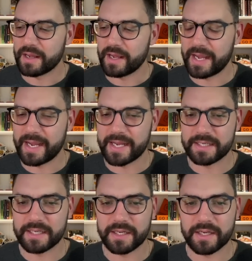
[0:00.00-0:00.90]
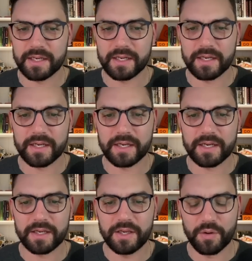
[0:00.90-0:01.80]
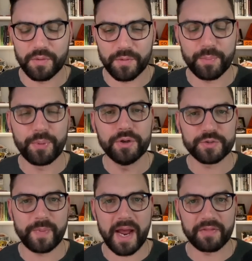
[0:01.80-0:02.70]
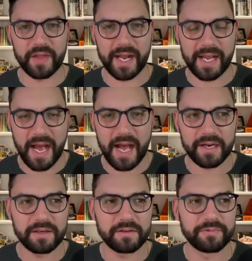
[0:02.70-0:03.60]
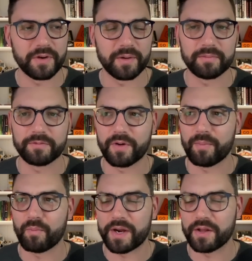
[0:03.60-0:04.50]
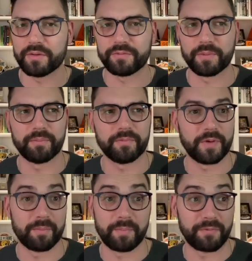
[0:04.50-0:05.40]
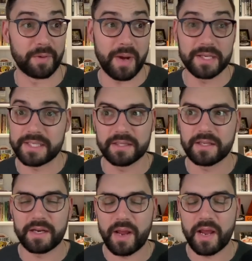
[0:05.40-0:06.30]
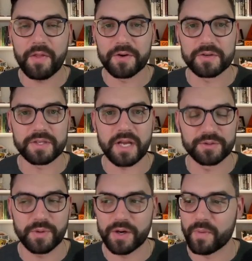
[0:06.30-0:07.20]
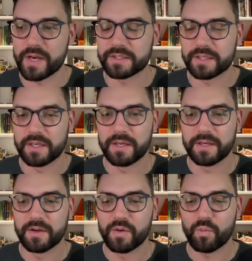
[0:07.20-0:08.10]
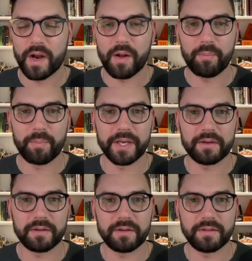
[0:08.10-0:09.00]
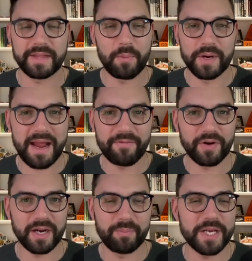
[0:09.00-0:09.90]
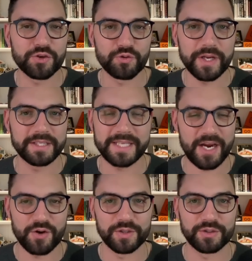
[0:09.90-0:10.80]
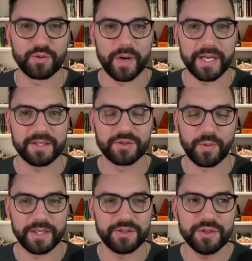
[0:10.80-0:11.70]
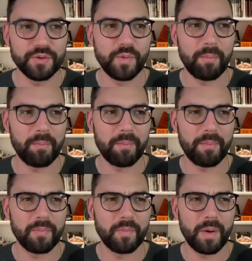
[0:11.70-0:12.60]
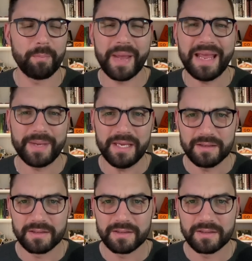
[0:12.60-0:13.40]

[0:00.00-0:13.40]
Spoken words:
And, you know, the pushback that I got from Wendell and from my friend Monty and others on Twitter was, well, but they were never going to be a true contender in 2022. Well, maybe.